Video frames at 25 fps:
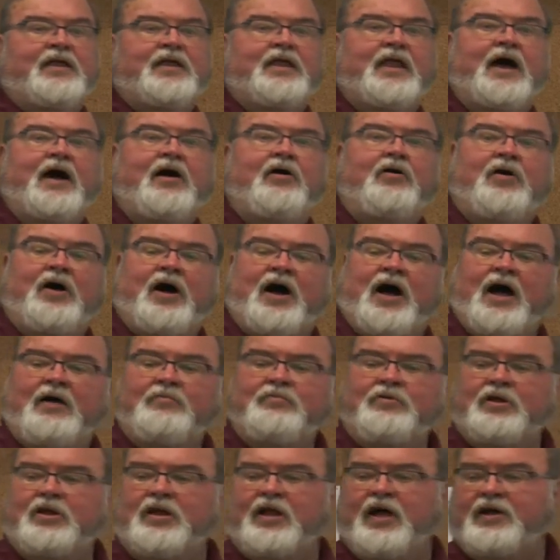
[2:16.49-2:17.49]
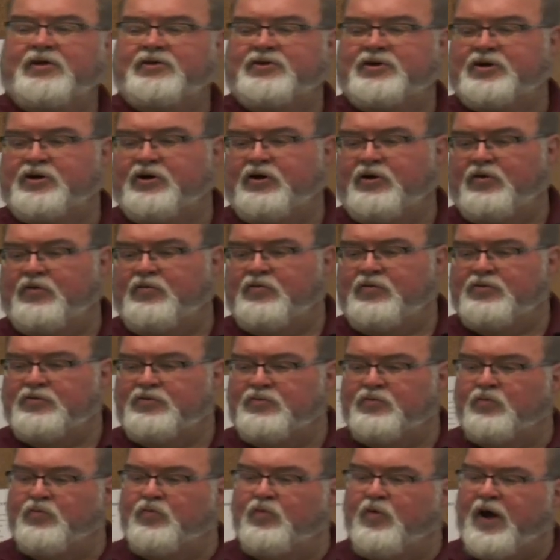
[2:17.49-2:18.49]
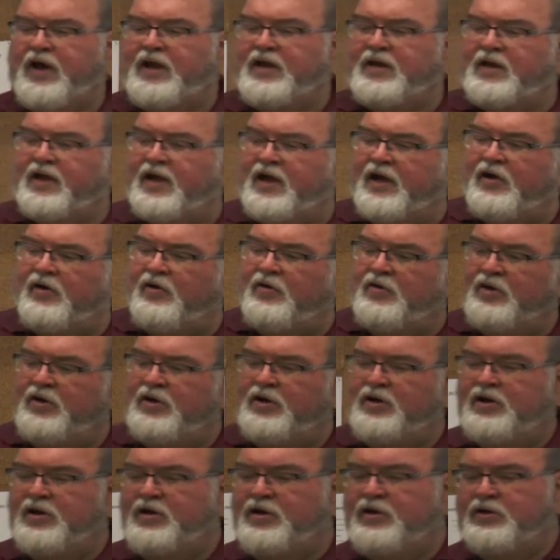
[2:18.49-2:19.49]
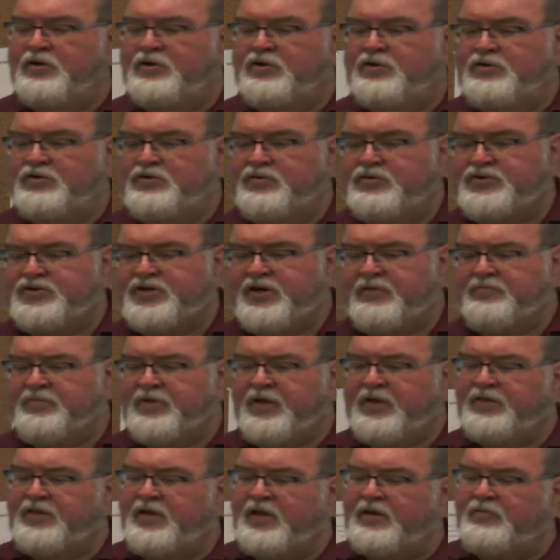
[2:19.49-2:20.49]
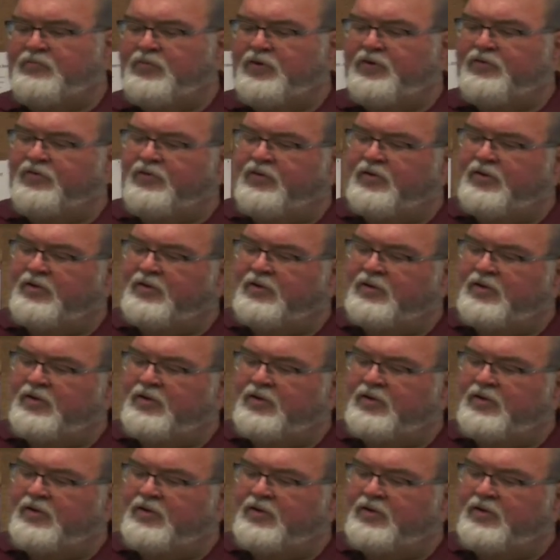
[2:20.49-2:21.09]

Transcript: Now, I would like to go right now to something that was